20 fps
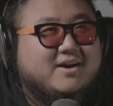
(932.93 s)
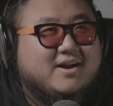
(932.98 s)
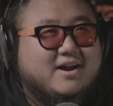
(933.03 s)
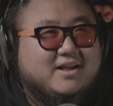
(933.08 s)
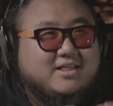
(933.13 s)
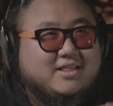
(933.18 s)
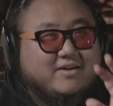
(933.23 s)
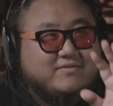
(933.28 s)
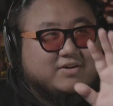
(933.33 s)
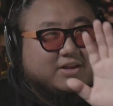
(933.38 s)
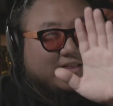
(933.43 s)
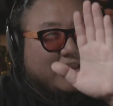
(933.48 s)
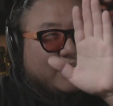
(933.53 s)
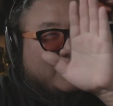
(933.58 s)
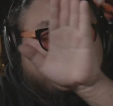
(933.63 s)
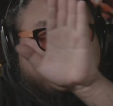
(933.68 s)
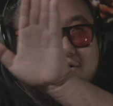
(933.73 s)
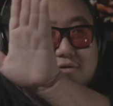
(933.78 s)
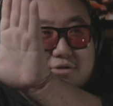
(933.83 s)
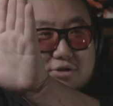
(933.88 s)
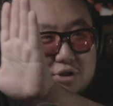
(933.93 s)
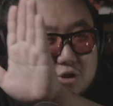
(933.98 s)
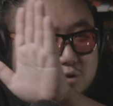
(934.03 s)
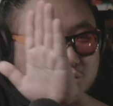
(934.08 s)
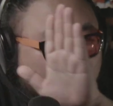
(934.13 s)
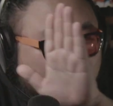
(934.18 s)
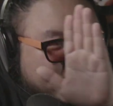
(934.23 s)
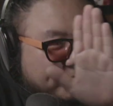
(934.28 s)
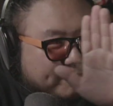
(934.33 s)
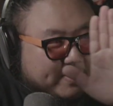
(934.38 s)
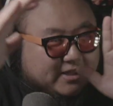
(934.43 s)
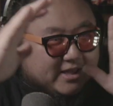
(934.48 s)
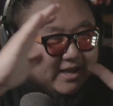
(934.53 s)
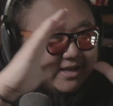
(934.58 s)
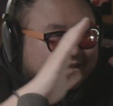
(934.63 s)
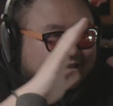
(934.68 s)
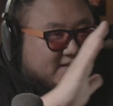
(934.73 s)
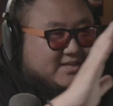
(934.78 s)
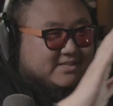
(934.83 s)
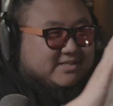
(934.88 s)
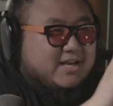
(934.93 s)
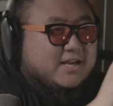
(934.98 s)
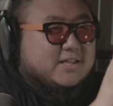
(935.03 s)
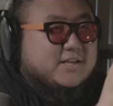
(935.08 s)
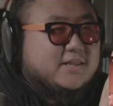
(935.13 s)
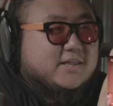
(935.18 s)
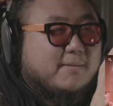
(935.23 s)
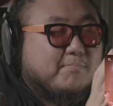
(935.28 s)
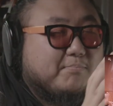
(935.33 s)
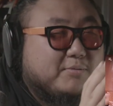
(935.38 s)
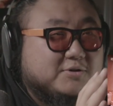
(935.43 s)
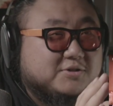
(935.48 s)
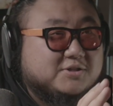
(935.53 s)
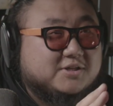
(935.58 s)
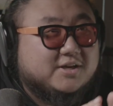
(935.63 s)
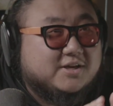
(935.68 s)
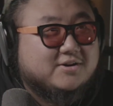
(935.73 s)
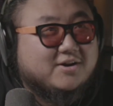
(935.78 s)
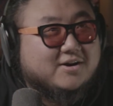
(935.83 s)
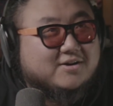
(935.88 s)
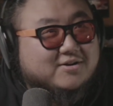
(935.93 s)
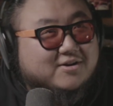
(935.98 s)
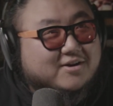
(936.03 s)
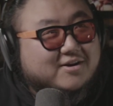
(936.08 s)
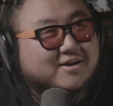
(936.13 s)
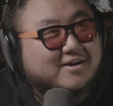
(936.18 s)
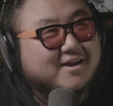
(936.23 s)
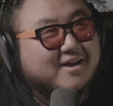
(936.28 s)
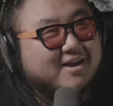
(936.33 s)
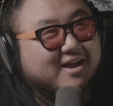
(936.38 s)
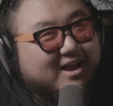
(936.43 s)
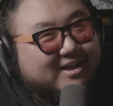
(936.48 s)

God, I love it. Like, they're sweeping like this, and then they push in on her.